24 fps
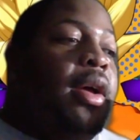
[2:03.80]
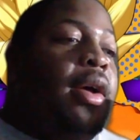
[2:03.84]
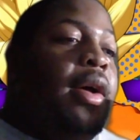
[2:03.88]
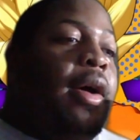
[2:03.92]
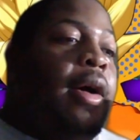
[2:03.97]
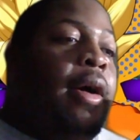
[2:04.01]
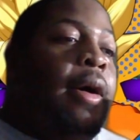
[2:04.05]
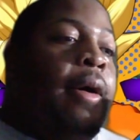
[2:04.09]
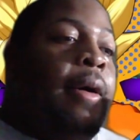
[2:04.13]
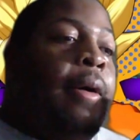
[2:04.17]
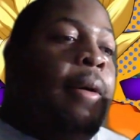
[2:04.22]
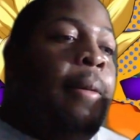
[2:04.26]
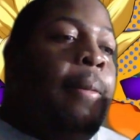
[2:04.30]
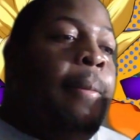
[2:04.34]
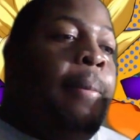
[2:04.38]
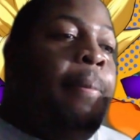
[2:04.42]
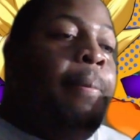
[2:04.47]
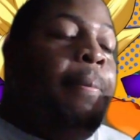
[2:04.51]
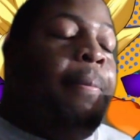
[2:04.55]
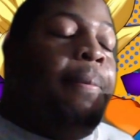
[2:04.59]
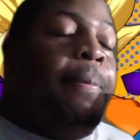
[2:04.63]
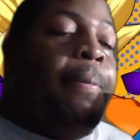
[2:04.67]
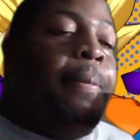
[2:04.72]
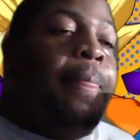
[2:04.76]

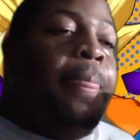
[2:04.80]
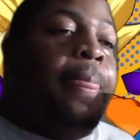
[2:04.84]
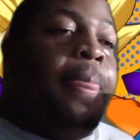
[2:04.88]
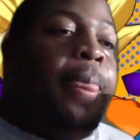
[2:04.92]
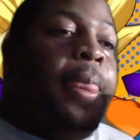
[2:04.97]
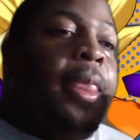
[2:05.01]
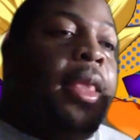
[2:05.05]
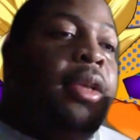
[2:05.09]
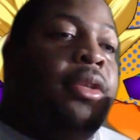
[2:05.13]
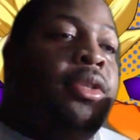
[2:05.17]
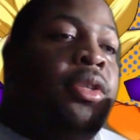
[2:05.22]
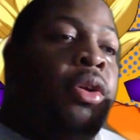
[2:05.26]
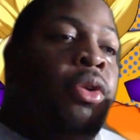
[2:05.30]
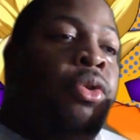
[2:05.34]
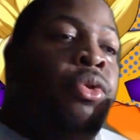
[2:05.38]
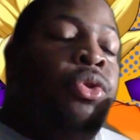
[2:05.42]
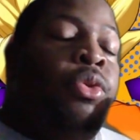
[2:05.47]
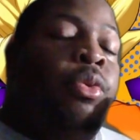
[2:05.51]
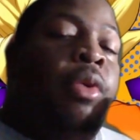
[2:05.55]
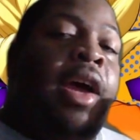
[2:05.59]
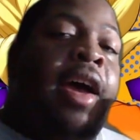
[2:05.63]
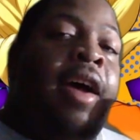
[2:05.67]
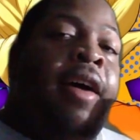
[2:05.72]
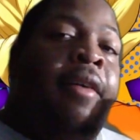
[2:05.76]
Um, so
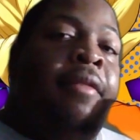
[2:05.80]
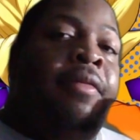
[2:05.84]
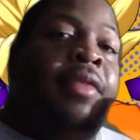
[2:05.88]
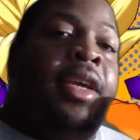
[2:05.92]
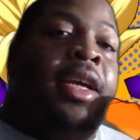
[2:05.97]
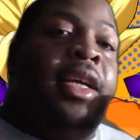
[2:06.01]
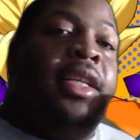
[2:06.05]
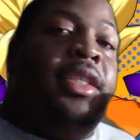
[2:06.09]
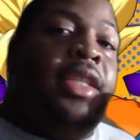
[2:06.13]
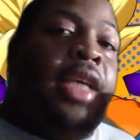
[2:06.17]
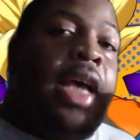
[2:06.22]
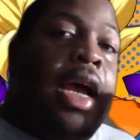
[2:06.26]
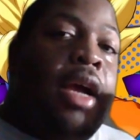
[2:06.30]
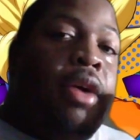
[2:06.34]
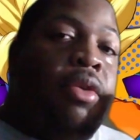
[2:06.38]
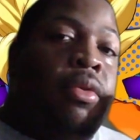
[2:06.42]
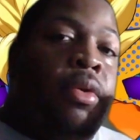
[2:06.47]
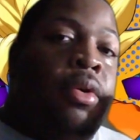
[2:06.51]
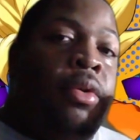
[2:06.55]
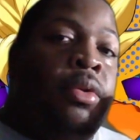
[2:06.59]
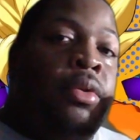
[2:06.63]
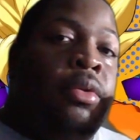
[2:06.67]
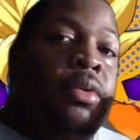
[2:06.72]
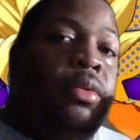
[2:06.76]
you have the attack
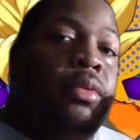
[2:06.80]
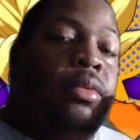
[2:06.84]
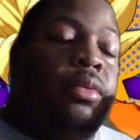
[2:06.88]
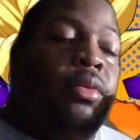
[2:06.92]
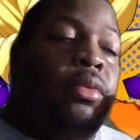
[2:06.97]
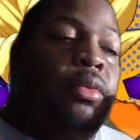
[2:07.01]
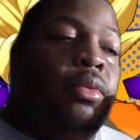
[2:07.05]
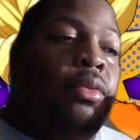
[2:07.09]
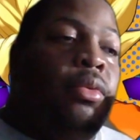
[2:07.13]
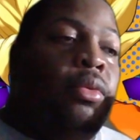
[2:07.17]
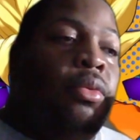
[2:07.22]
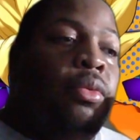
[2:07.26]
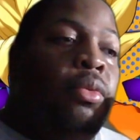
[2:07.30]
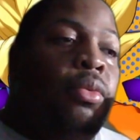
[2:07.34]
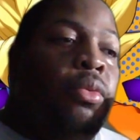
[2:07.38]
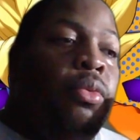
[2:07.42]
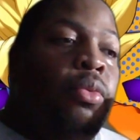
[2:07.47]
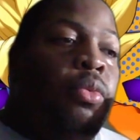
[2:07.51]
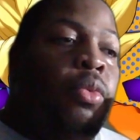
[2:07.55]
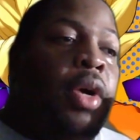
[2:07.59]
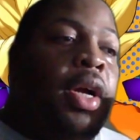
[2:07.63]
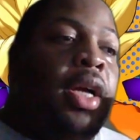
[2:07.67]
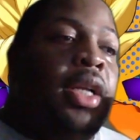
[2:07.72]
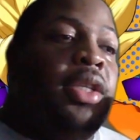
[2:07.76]
role,
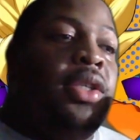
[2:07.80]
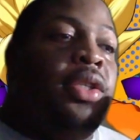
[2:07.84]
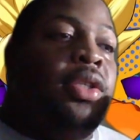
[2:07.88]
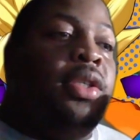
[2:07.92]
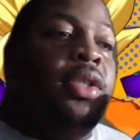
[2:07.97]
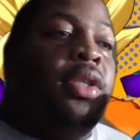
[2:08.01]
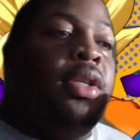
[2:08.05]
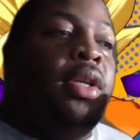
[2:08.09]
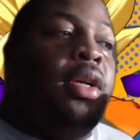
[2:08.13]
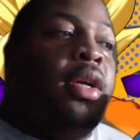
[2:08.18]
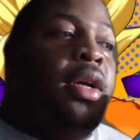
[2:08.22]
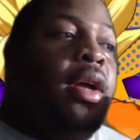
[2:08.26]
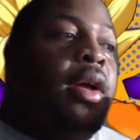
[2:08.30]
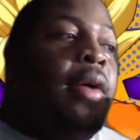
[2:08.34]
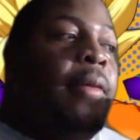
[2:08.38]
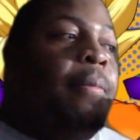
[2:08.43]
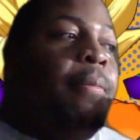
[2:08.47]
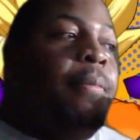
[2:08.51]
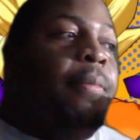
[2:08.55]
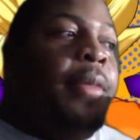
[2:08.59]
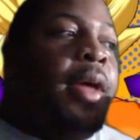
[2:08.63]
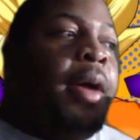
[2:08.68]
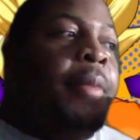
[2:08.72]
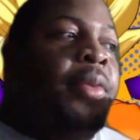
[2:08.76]
which
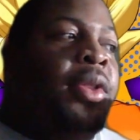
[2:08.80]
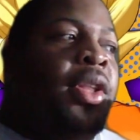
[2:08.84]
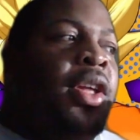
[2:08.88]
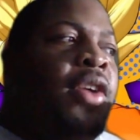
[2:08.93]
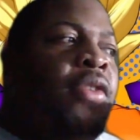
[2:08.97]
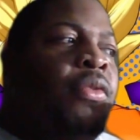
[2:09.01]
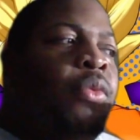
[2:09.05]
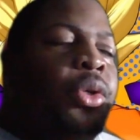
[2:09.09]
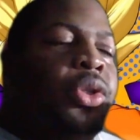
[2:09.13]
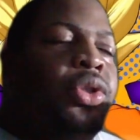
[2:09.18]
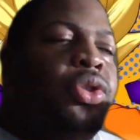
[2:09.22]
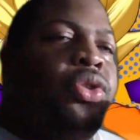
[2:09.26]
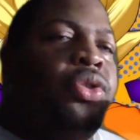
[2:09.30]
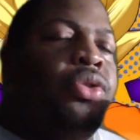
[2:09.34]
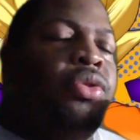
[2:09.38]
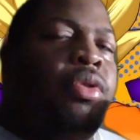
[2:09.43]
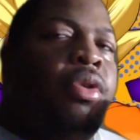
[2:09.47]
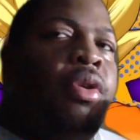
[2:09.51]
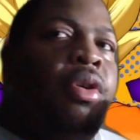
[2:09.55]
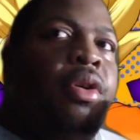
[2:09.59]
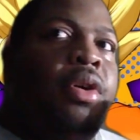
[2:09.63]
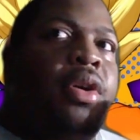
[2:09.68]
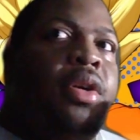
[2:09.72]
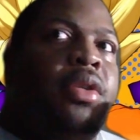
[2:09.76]
I believe was
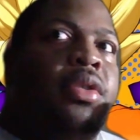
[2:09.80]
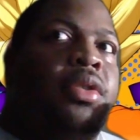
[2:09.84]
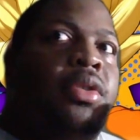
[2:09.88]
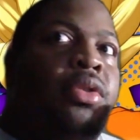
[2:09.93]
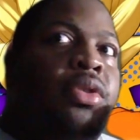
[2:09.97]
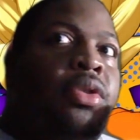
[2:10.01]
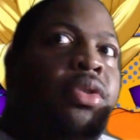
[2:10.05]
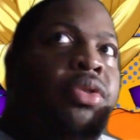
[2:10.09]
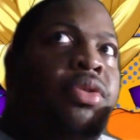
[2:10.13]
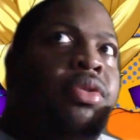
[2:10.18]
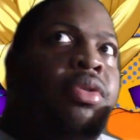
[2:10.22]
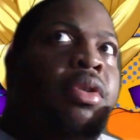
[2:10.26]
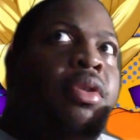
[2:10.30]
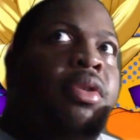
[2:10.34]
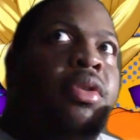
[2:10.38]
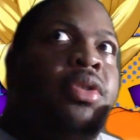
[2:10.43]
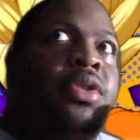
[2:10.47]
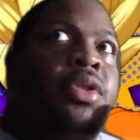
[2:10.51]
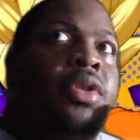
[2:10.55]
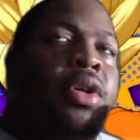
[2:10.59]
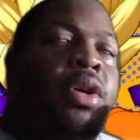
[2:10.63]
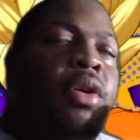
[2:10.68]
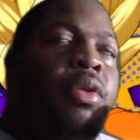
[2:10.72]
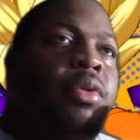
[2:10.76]
Trunks,
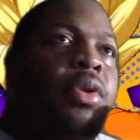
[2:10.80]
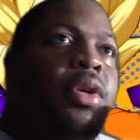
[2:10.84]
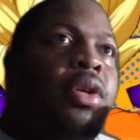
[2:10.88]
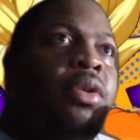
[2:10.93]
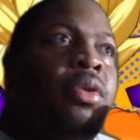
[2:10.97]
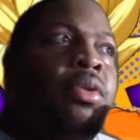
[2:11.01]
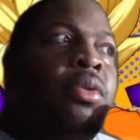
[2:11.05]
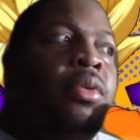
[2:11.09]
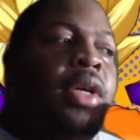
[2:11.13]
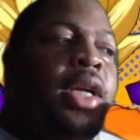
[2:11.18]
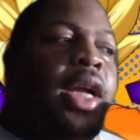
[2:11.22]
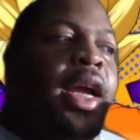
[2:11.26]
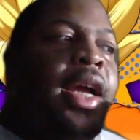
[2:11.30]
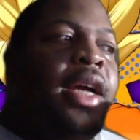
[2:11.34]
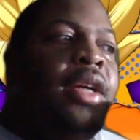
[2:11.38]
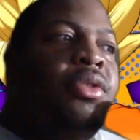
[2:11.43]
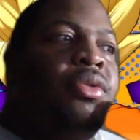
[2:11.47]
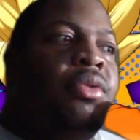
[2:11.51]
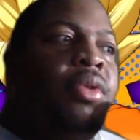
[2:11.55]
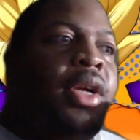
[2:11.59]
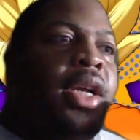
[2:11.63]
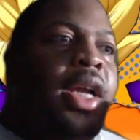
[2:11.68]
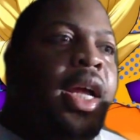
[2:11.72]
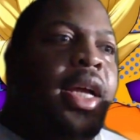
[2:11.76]
Trunks, Goku, and
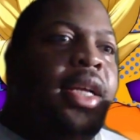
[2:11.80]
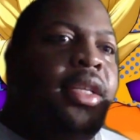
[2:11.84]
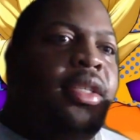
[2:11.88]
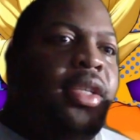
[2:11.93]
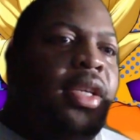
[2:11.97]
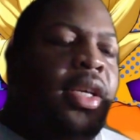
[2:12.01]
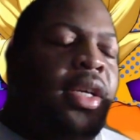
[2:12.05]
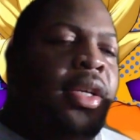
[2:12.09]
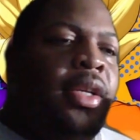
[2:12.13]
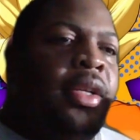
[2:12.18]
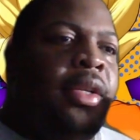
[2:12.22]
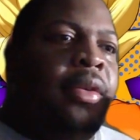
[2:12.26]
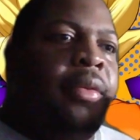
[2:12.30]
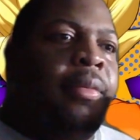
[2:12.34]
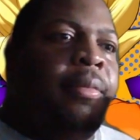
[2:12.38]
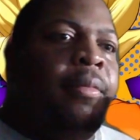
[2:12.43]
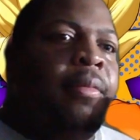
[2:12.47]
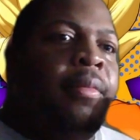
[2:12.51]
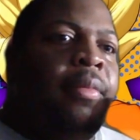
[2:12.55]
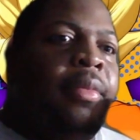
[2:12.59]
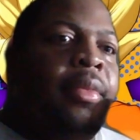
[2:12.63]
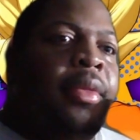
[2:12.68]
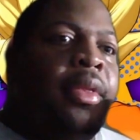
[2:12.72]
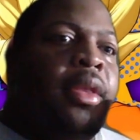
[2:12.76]
Android eighteen.
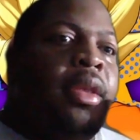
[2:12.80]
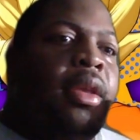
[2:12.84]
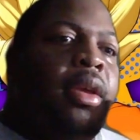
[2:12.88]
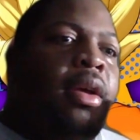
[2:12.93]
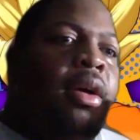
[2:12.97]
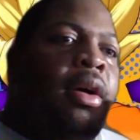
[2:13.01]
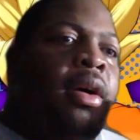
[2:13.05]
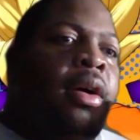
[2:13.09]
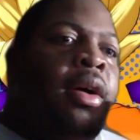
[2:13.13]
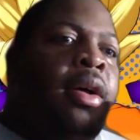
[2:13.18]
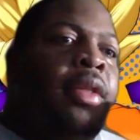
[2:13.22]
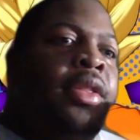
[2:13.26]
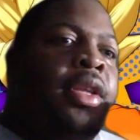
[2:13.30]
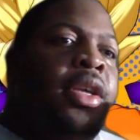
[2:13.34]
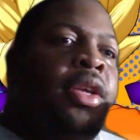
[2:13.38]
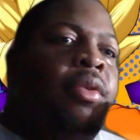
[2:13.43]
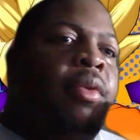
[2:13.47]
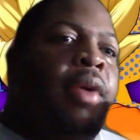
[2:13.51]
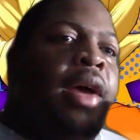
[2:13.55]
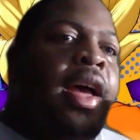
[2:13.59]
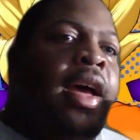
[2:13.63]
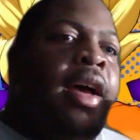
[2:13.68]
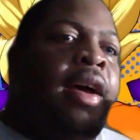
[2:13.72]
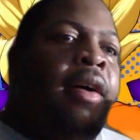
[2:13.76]
Uh, then
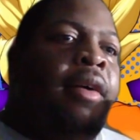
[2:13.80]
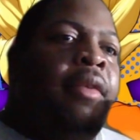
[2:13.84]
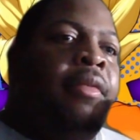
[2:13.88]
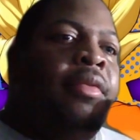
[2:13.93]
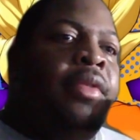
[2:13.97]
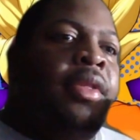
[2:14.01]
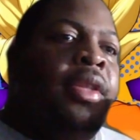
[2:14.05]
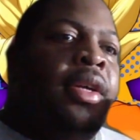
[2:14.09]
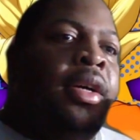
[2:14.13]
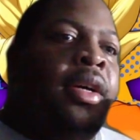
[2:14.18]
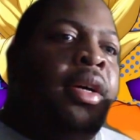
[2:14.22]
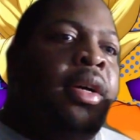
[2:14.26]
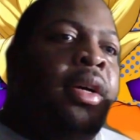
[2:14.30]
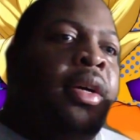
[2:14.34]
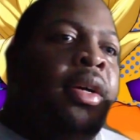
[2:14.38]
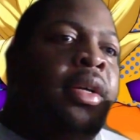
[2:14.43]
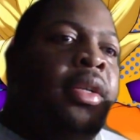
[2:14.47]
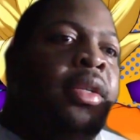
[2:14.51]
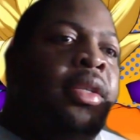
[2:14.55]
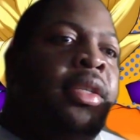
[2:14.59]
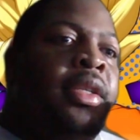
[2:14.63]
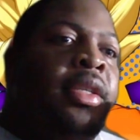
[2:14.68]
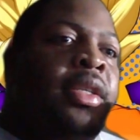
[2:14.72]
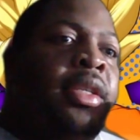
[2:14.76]
you have
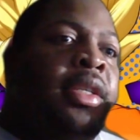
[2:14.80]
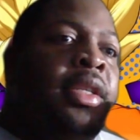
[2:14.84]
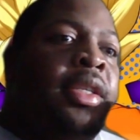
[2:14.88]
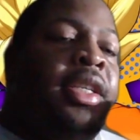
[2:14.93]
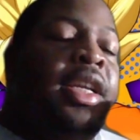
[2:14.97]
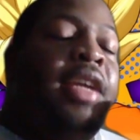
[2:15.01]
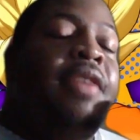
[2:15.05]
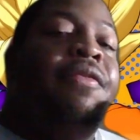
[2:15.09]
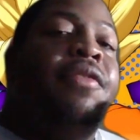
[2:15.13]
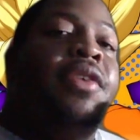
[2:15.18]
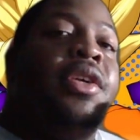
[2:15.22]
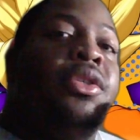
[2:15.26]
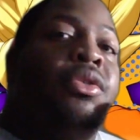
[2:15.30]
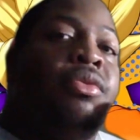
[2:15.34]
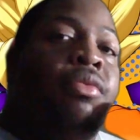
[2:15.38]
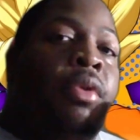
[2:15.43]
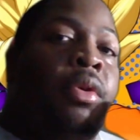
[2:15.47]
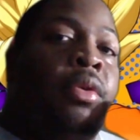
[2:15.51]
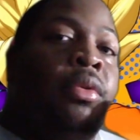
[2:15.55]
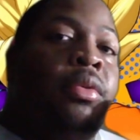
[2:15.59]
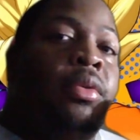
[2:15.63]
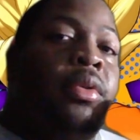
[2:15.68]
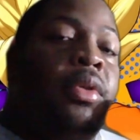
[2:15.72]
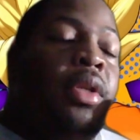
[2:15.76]
the defense
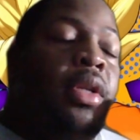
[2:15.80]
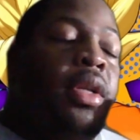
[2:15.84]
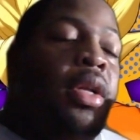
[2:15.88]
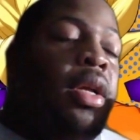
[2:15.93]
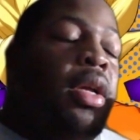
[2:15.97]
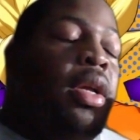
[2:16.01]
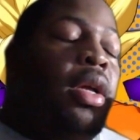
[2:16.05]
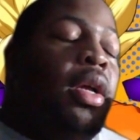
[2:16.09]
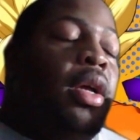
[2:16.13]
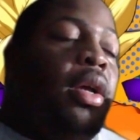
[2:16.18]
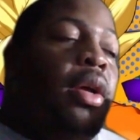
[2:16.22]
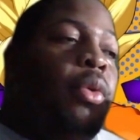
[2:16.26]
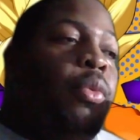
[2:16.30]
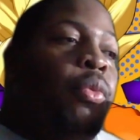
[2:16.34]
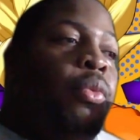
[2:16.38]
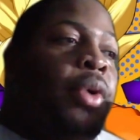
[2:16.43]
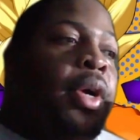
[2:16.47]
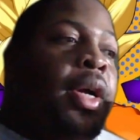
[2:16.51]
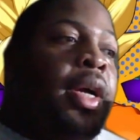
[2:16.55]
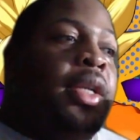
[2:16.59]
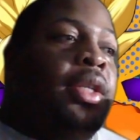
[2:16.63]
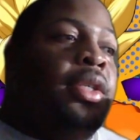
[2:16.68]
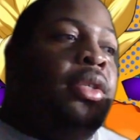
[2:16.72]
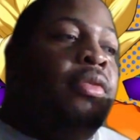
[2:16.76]
role,
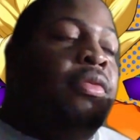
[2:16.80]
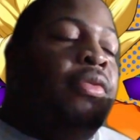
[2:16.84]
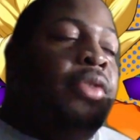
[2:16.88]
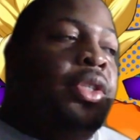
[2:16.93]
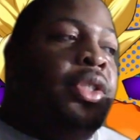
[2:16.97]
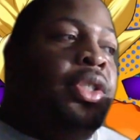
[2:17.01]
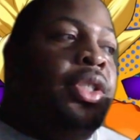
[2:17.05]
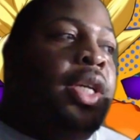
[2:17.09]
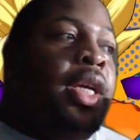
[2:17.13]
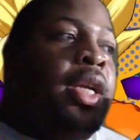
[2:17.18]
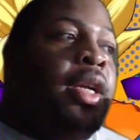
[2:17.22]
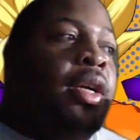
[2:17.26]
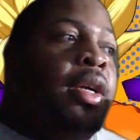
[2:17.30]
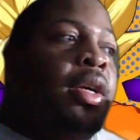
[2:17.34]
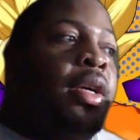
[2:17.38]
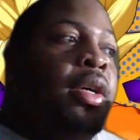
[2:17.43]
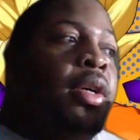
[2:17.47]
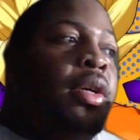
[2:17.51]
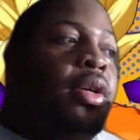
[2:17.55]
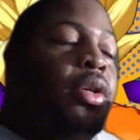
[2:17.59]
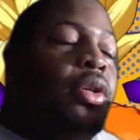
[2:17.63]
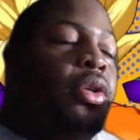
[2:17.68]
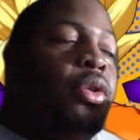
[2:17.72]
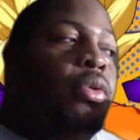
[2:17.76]
which
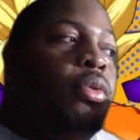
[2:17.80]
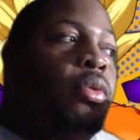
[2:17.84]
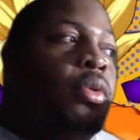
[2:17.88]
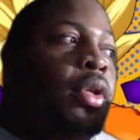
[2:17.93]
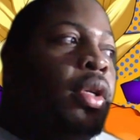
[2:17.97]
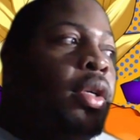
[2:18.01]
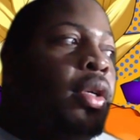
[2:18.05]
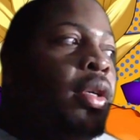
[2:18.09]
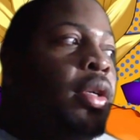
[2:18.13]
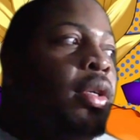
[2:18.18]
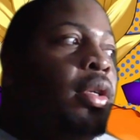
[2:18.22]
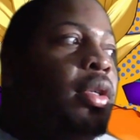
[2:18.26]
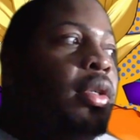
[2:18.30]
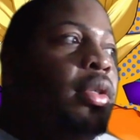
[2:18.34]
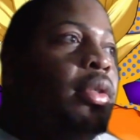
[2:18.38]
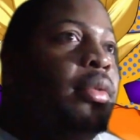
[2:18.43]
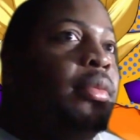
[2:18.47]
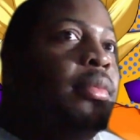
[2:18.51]
Vegeta, Cooler,